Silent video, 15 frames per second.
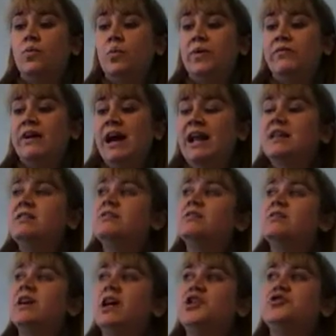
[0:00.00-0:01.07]
We've got to
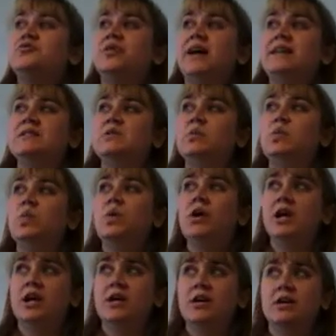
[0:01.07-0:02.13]
address
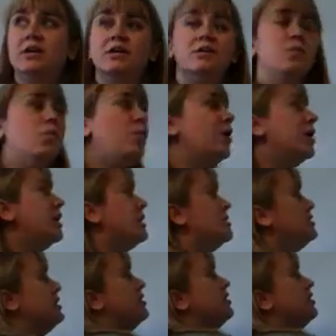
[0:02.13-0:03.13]
work. Work is